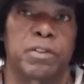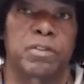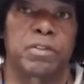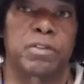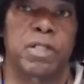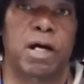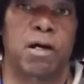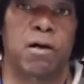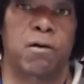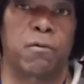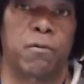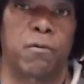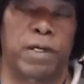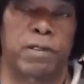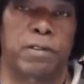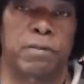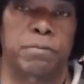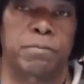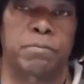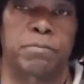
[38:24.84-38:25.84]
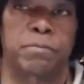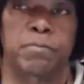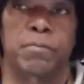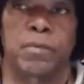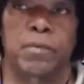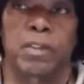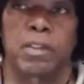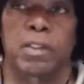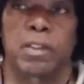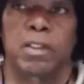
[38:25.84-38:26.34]
Yahweh
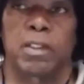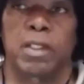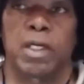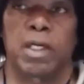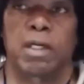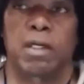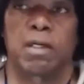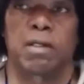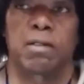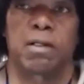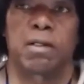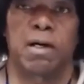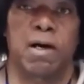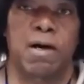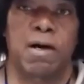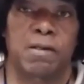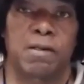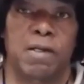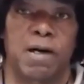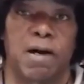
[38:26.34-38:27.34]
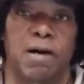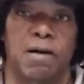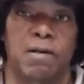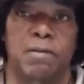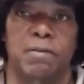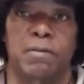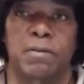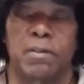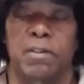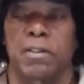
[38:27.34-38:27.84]
and Allah,
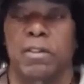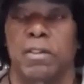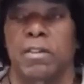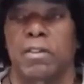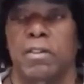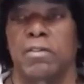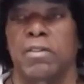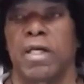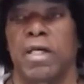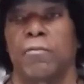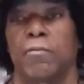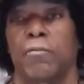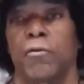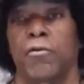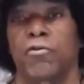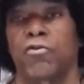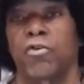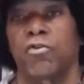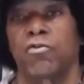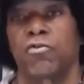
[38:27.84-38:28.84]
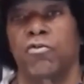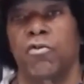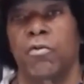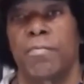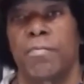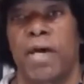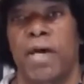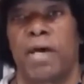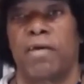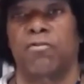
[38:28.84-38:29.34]
they will teach the
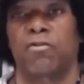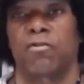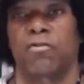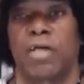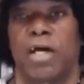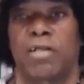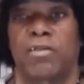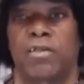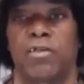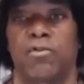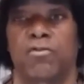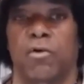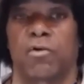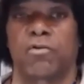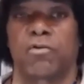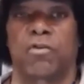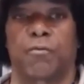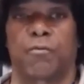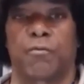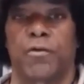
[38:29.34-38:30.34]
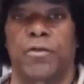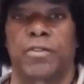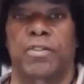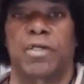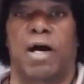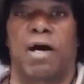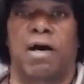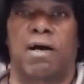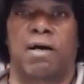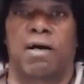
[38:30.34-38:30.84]
masses that these are different
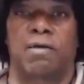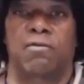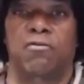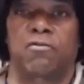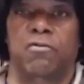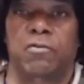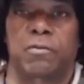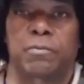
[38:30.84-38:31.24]
gods,